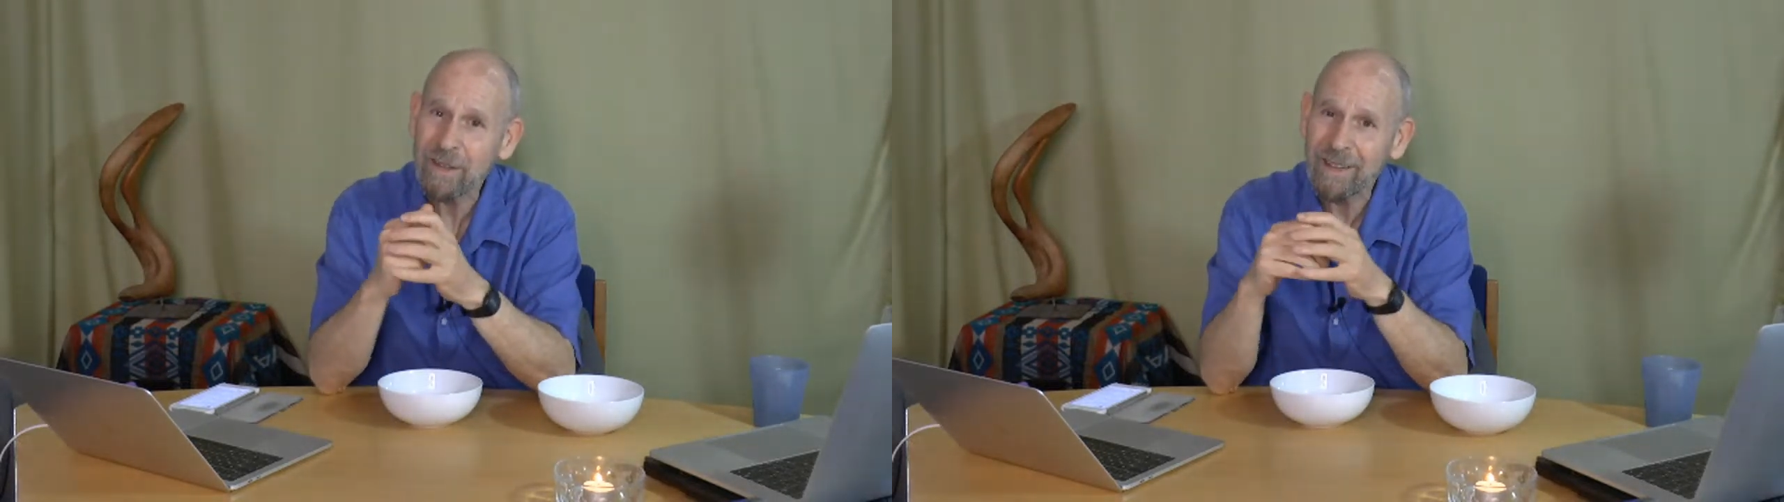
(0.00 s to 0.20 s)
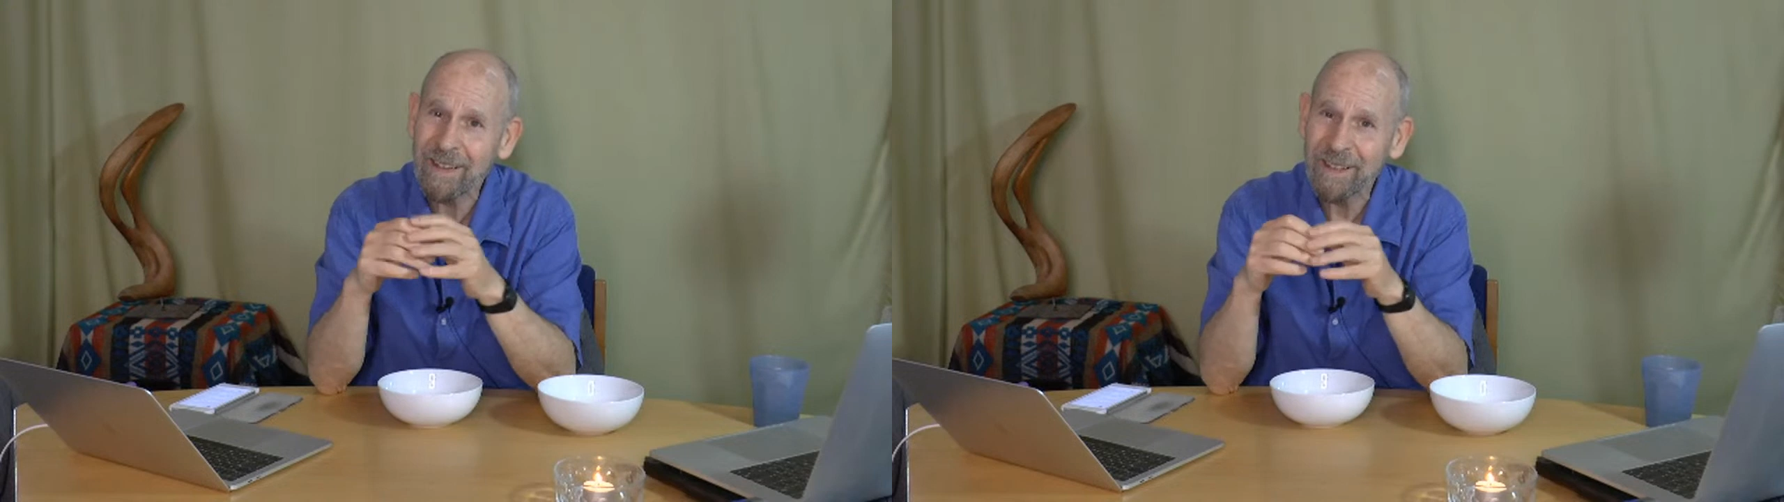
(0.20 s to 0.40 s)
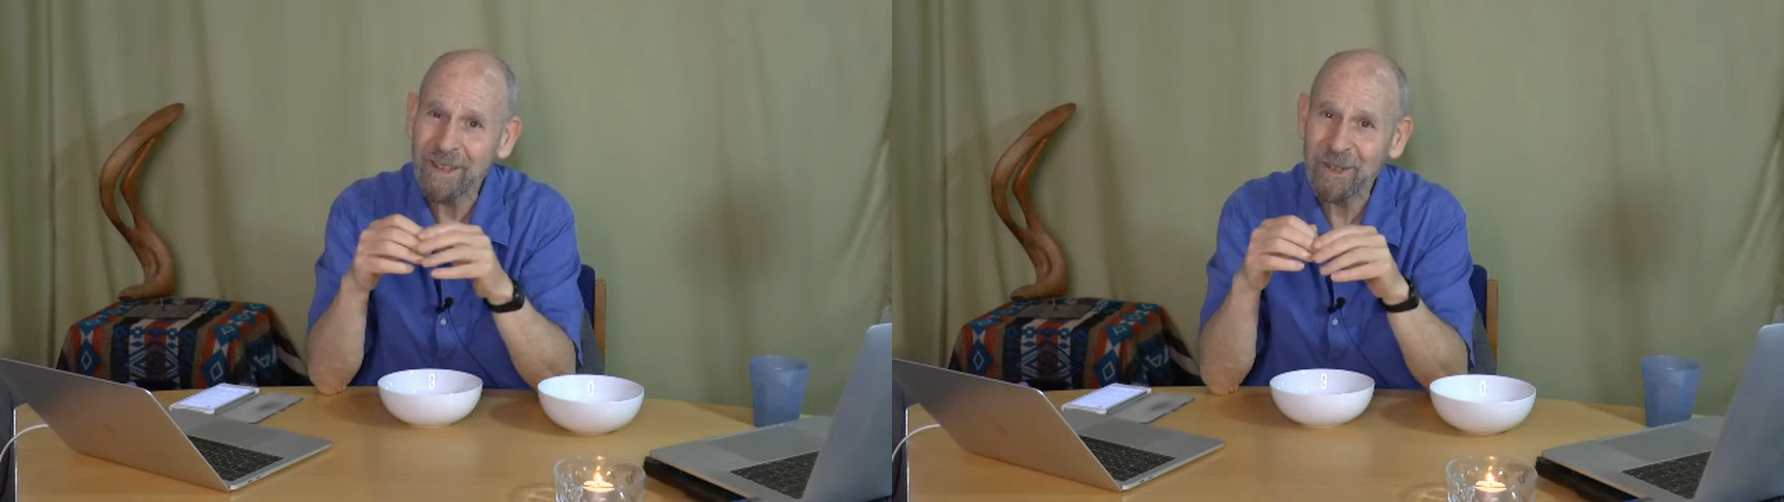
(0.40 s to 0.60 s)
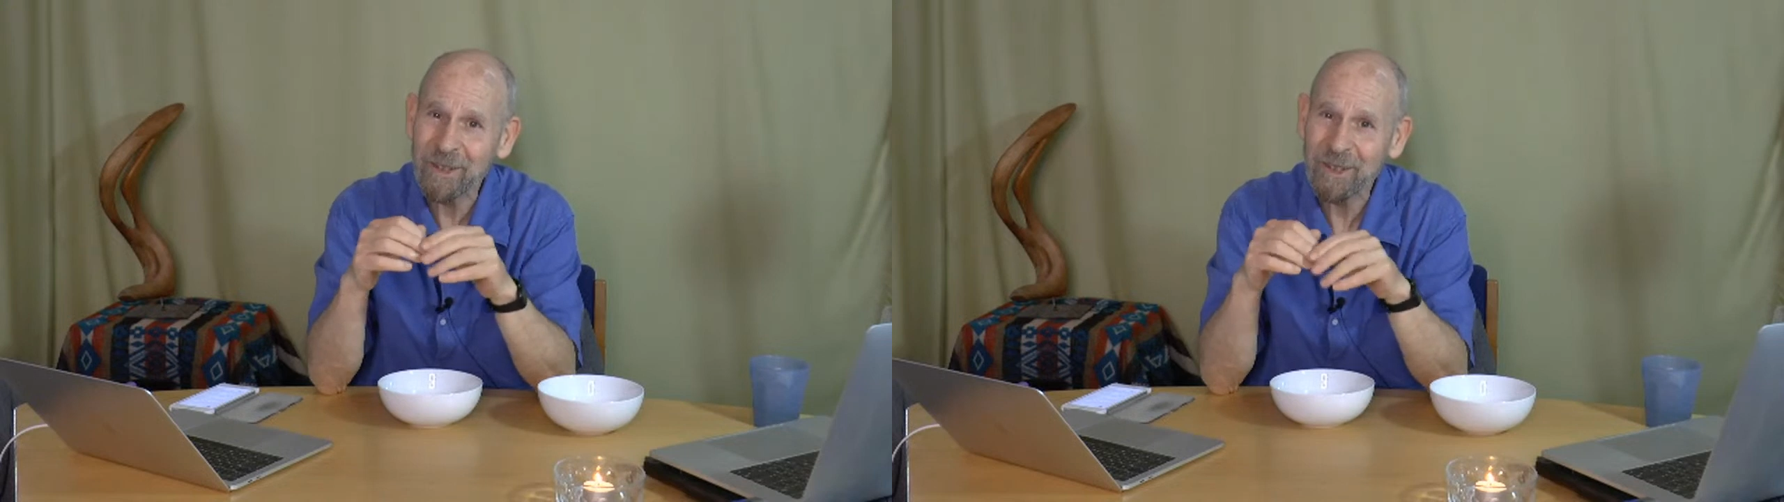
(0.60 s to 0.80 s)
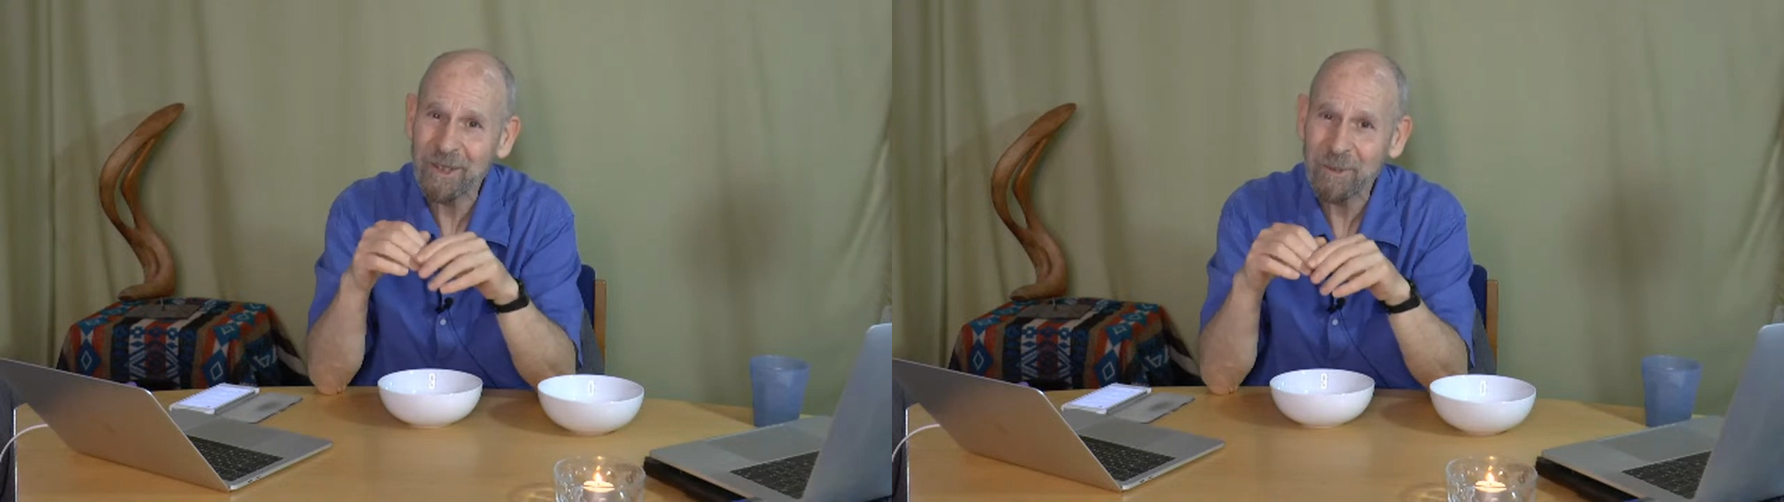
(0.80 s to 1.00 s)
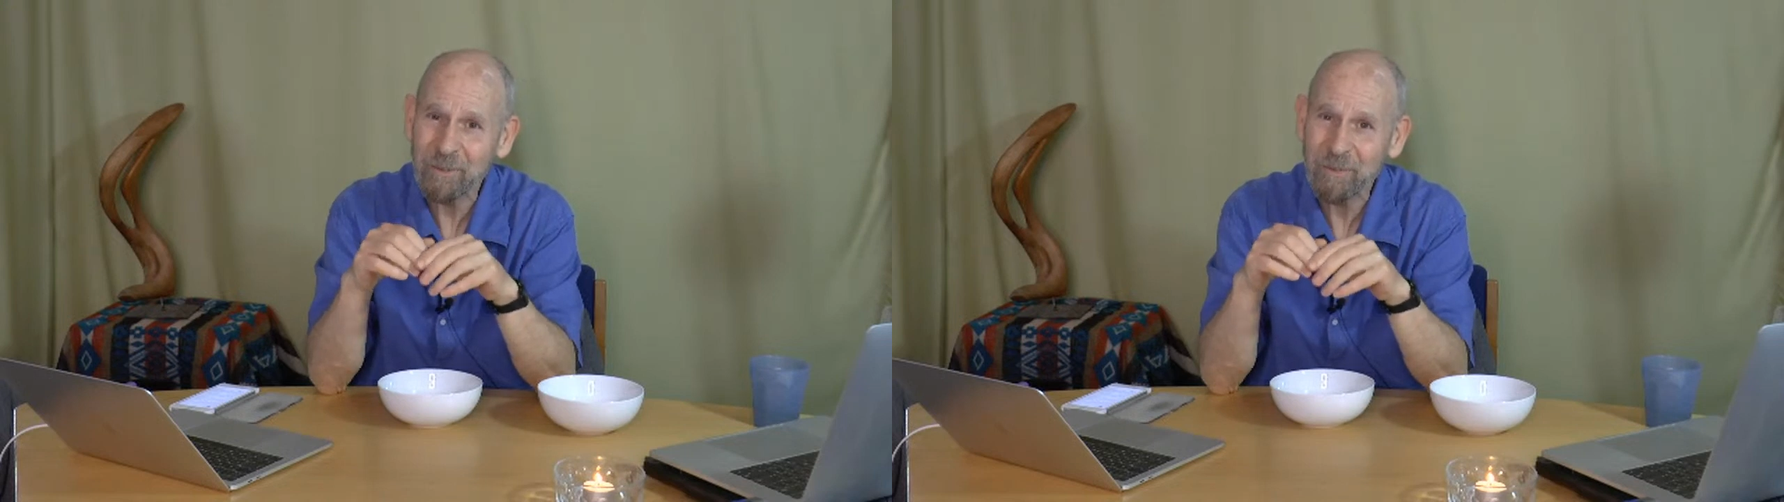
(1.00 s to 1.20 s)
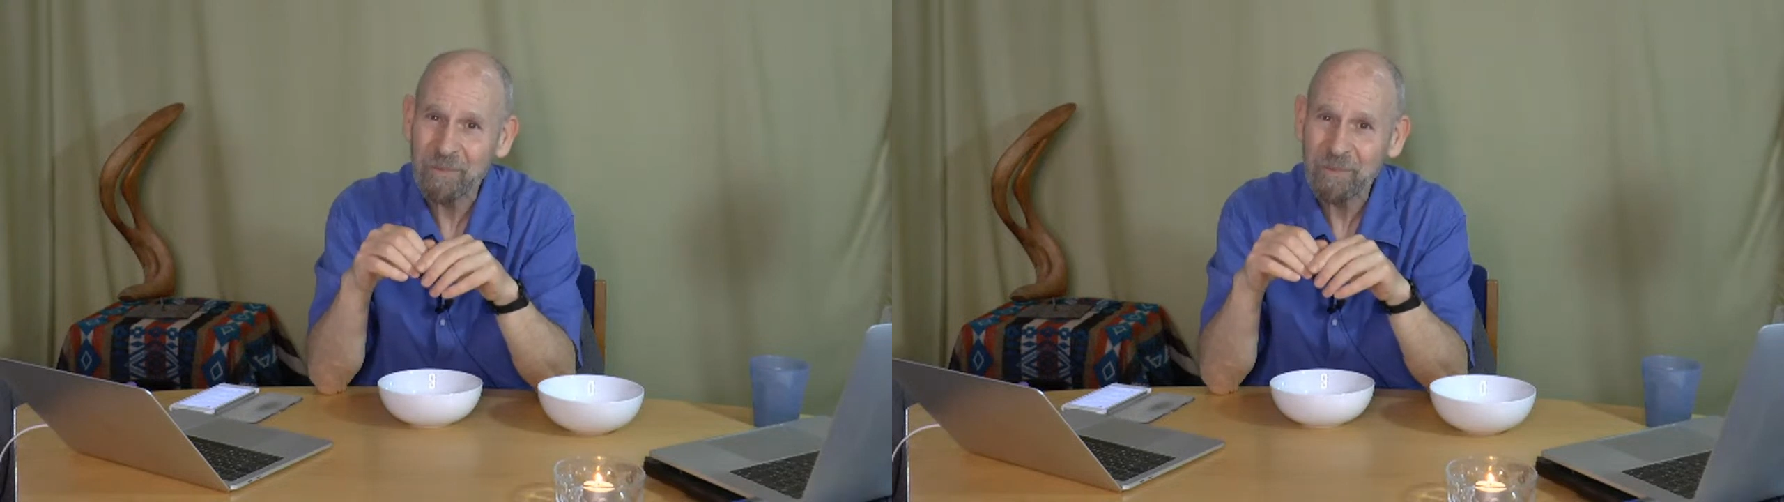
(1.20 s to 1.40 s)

and